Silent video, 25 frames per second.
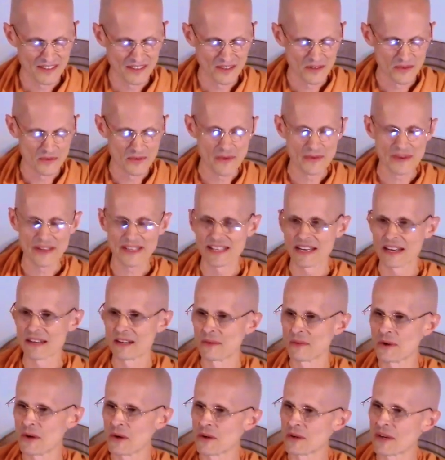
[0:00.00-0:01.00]
Vivekananda
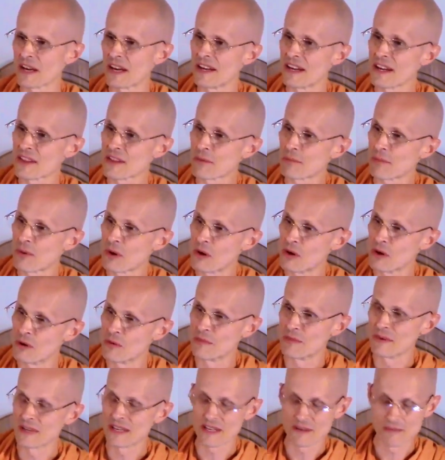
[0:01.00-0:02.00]
wrote another
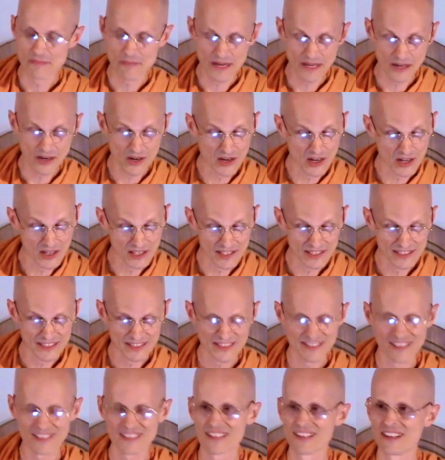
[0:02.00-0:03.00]
poem in Bengali
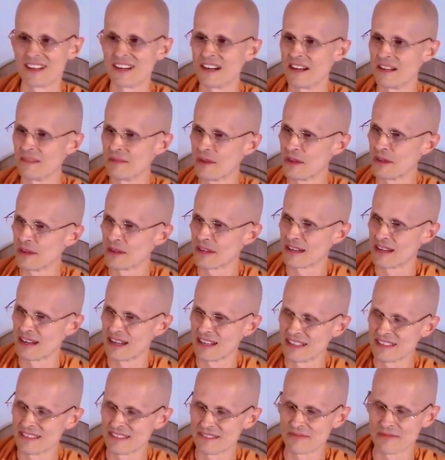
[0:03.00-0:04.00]
on Mother
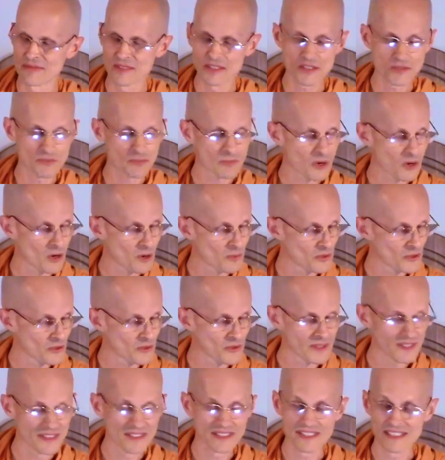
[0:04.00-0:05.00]
Kali. This poem was
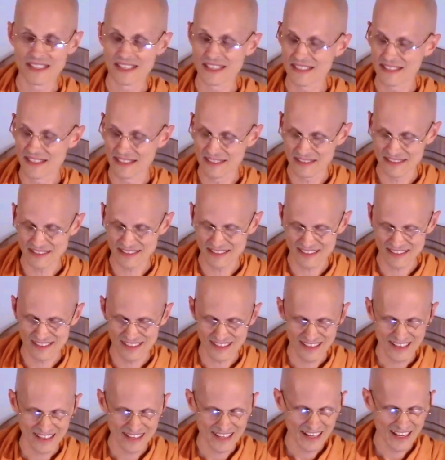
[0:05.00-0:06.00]
written in English.
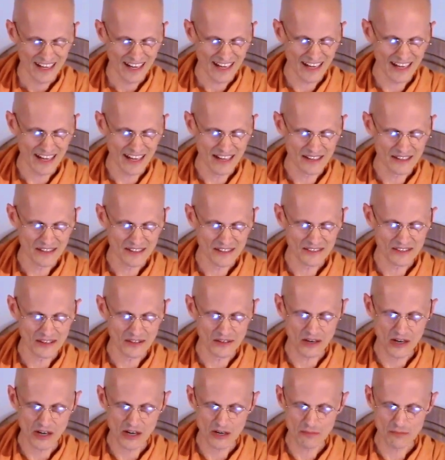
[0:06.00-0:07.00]
It's a
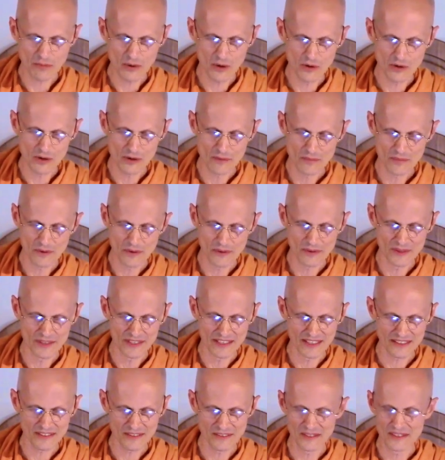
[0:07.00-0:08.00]
long poem. We're
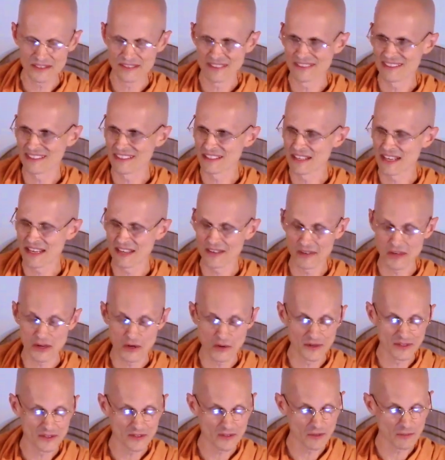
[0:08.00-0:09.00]
not going to
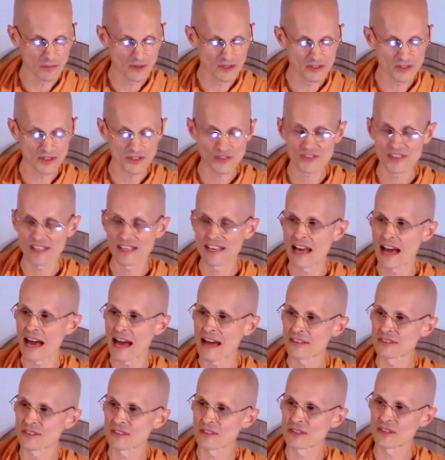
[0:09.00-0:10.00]
go into it, but just the
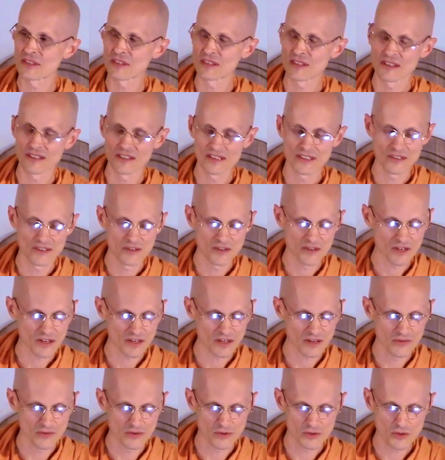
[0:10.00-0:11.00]
last
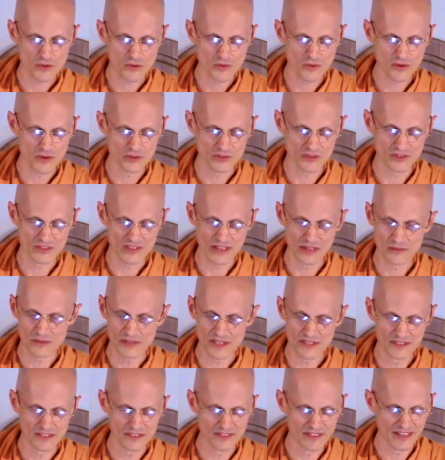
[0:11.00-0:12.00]
two verses, I'll
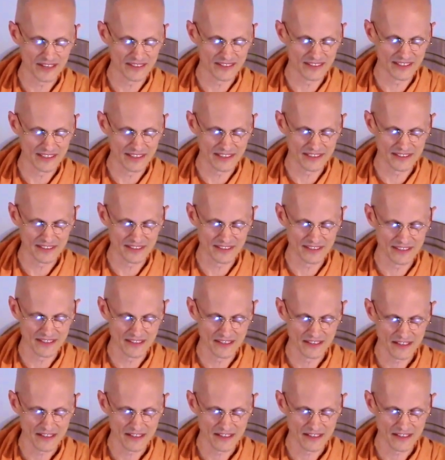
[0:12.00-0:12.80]
read the translation.